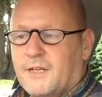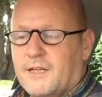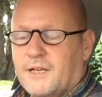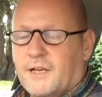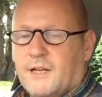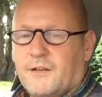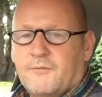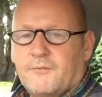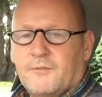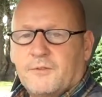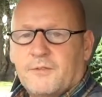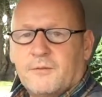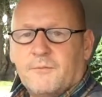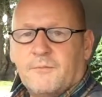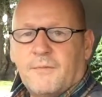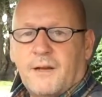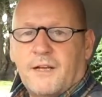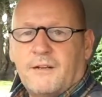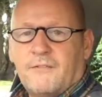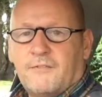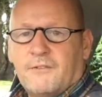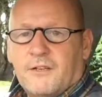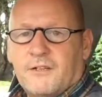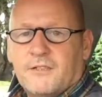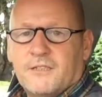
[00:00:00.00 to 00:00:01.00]
going from the
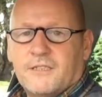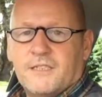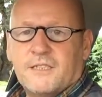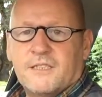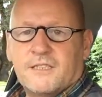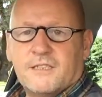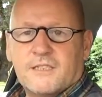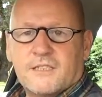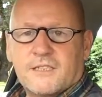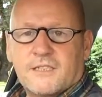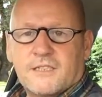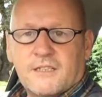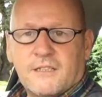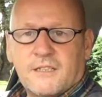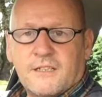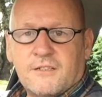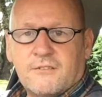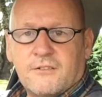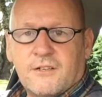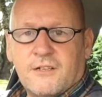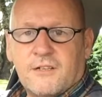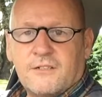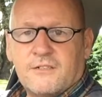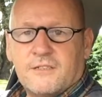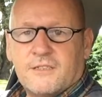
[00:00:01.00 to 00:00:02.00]
main roads into the side
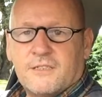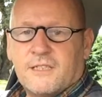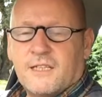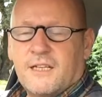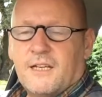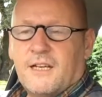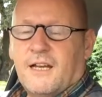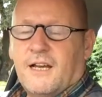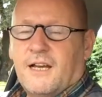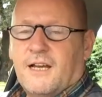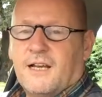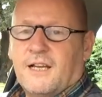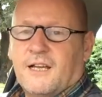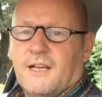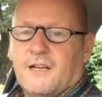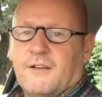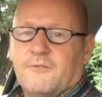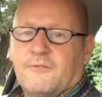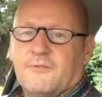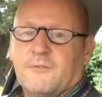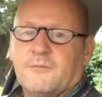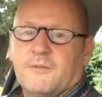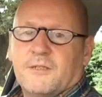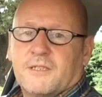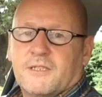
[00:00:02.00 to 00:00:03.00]
roads and going
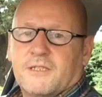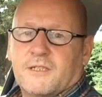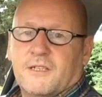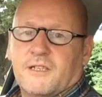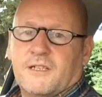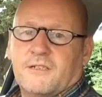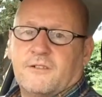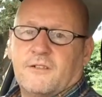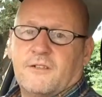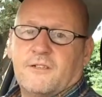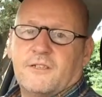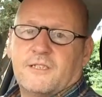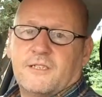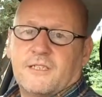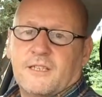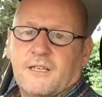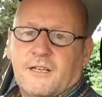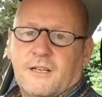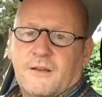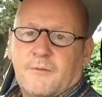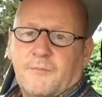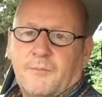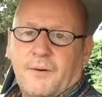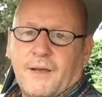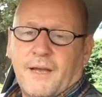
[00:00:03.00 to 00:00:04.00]
from the side roads
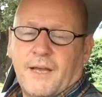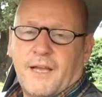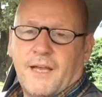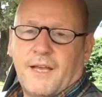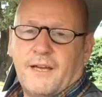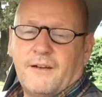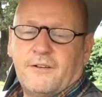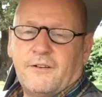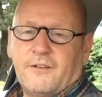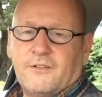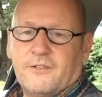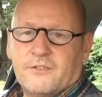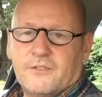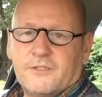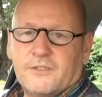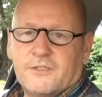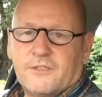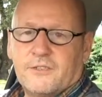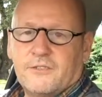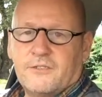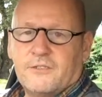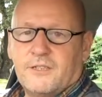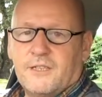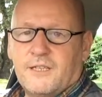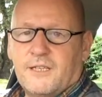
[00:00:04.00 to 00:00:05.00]
back out
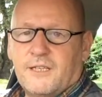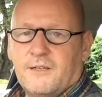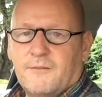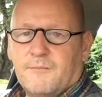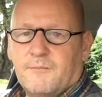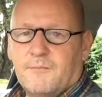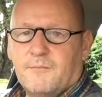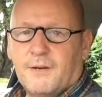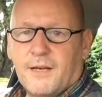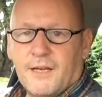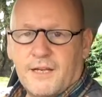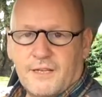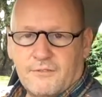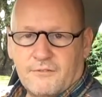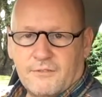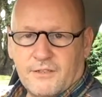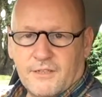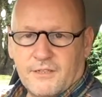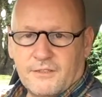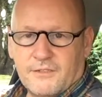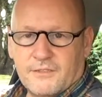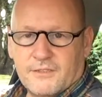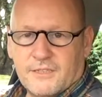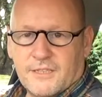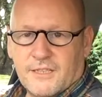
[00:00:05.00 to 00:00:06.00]
onto the main
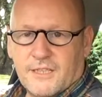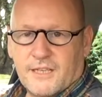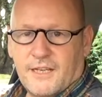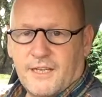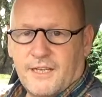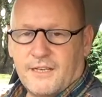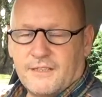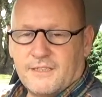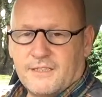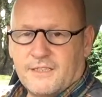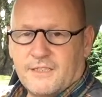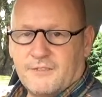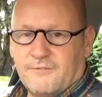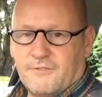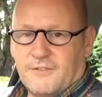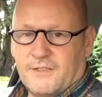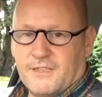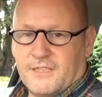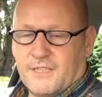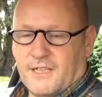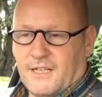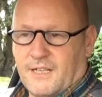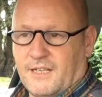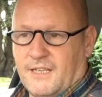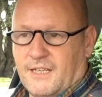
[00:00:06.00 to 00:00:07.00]
roads, okay, and the different
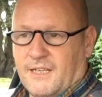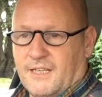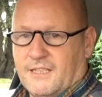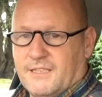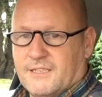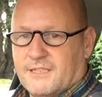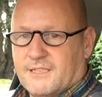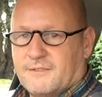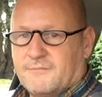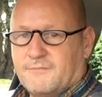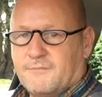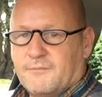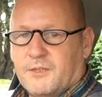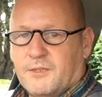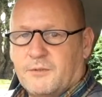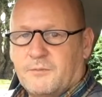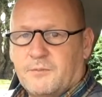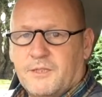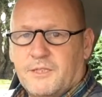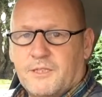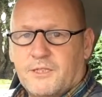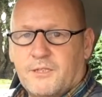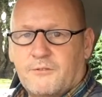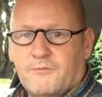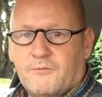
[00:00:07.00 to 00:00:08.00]
techniques that
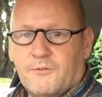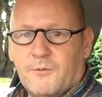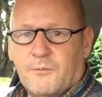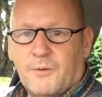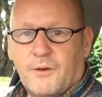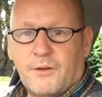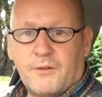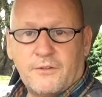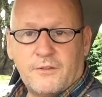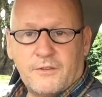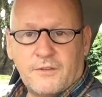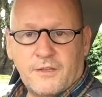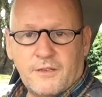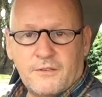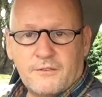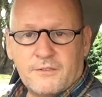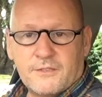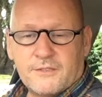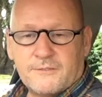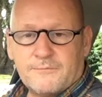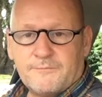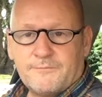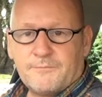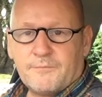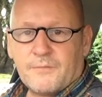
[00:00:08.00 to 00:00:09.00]
we do for both of
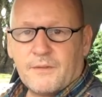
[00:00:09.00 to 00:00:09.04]
those.